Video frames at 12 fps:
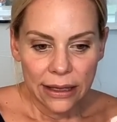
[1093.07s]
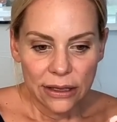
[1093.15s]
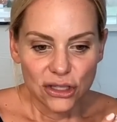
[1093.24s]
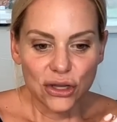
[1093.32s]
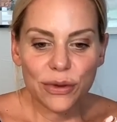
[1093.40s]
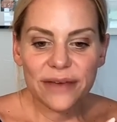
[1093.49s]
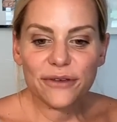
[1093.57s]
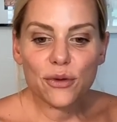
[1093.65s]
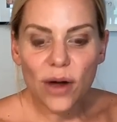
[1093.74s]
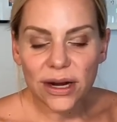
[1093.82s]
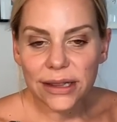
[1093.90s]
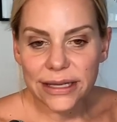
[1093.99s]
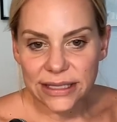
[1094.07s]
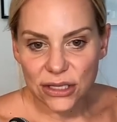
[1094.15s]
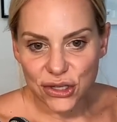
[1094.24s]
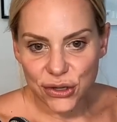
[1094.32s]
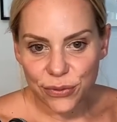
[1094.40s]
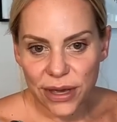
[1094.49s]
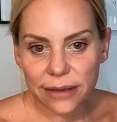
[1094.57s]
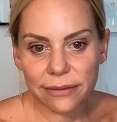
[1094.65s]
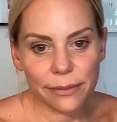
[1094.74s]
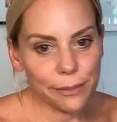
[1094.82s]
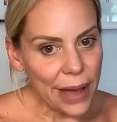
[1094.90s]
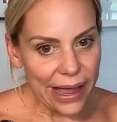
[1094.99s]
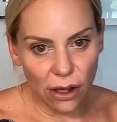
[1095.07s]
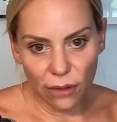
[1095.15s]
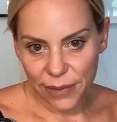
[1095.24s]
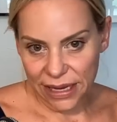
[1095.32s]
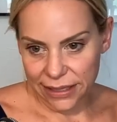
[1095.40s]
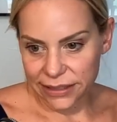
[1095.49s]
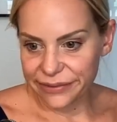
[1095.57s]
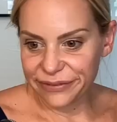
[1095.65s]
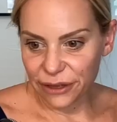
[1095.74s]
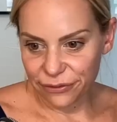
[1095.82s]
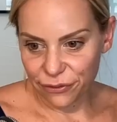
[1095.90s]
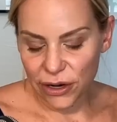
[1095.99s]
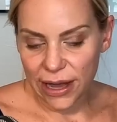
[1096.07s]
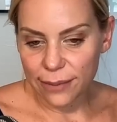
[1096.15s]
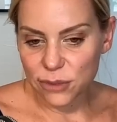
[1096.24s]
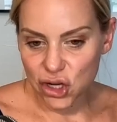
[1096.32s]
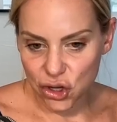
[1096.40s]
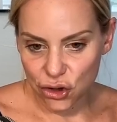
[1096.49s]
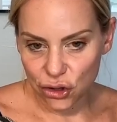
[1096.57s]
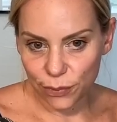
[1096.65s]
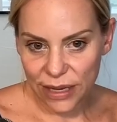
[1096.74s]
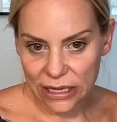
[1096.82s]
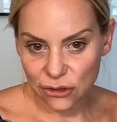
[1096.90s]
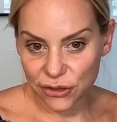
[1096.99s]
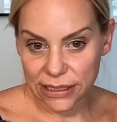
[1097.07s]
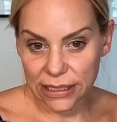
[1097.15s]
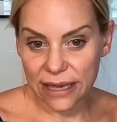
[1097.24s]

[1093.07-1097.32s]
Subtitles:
So if you want to listen to it, by all means, feel free. I'm sure you'll be interested.